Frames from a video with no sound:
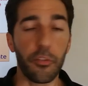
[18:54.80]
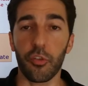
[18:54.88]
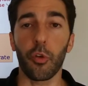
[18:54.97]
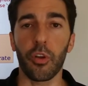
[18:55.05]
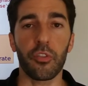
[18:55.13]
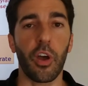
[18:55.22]

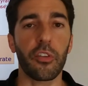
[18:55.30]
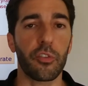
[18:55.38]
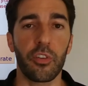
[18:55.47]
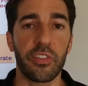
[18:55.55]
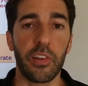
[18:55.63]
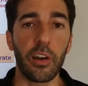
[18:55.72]
so there's
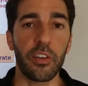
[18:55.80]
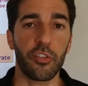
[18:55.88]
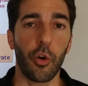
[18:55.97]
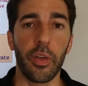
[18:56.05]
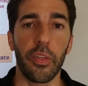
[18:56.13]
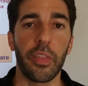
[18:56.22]
also just studies
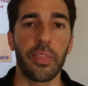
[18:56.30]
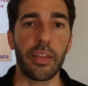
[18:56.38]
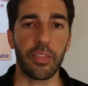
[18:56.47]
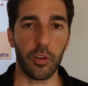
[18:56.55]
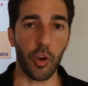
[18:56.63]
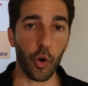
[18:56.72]
showing
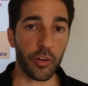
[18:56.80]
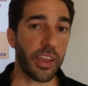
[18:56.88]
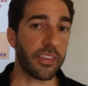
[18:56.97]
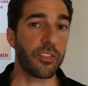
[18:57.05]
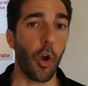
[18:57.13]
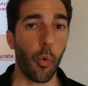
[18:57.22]
that the urine
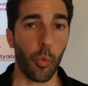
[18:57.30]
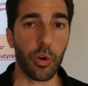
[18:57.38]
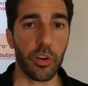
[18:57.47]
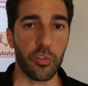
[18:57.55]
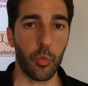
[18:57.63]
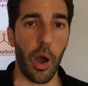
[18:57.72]
tests don't
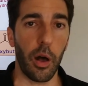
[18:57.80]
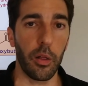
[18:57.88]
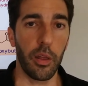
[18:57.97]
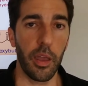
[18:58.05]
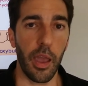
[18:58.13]
work as well.